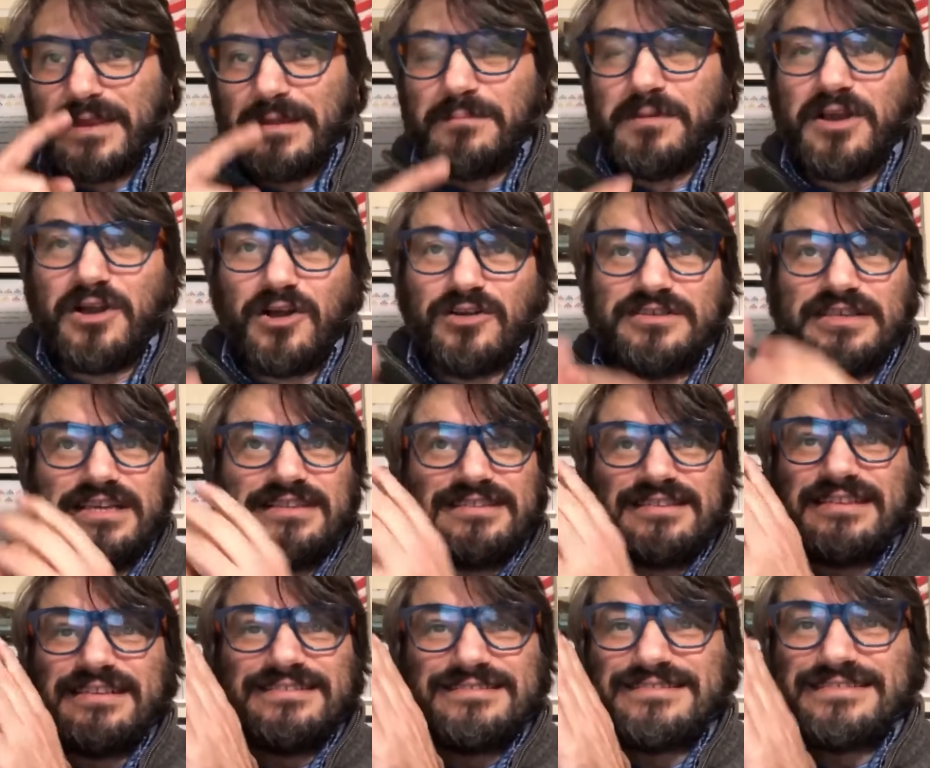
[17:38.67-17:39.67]
Because it's
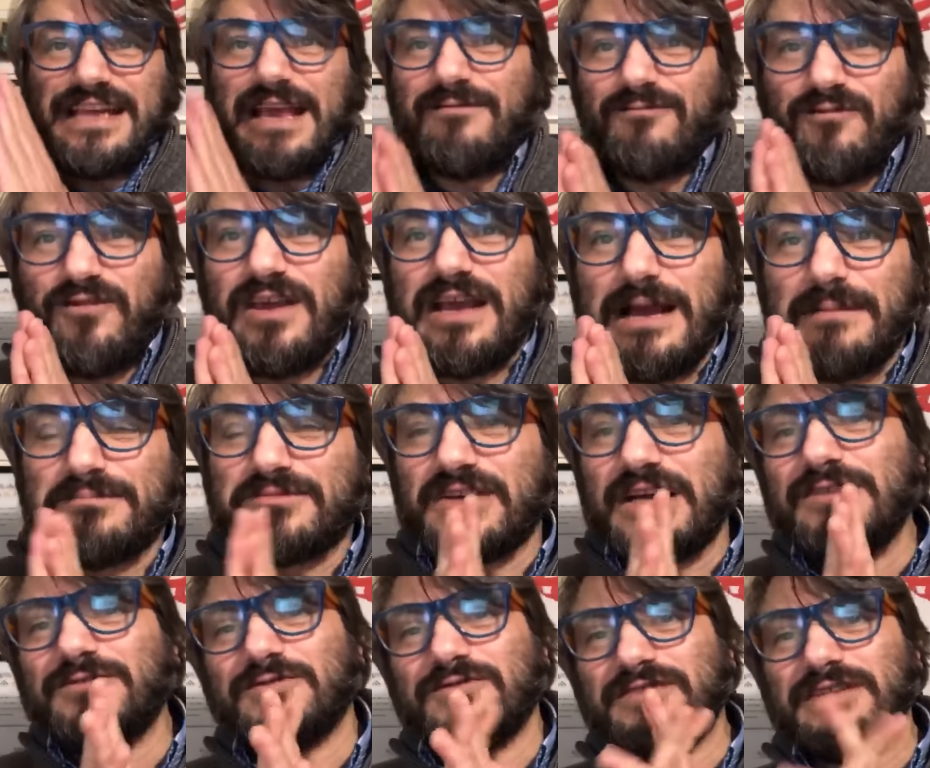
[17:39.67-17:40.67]
the same thing I'm
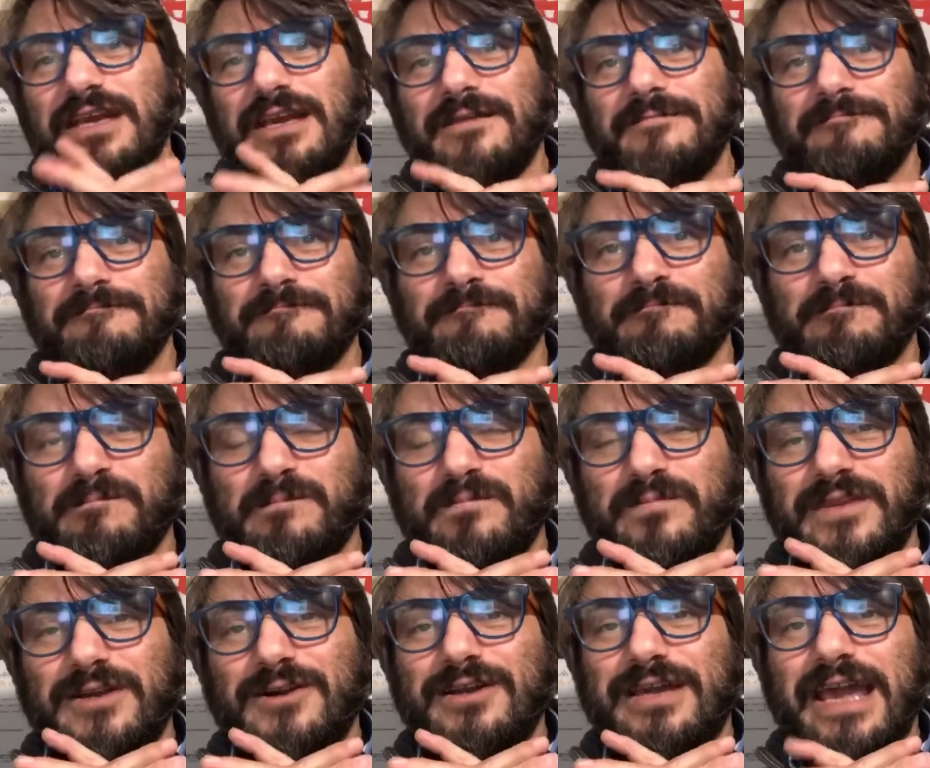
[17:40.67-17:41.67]
trying to say,
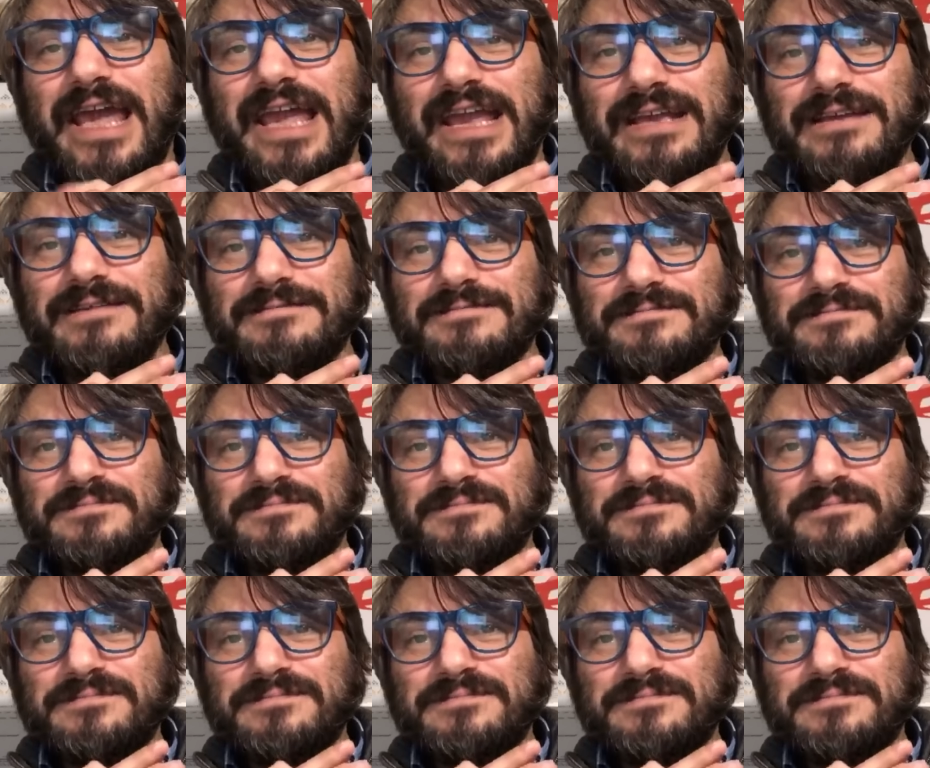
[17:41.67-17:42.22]
okay?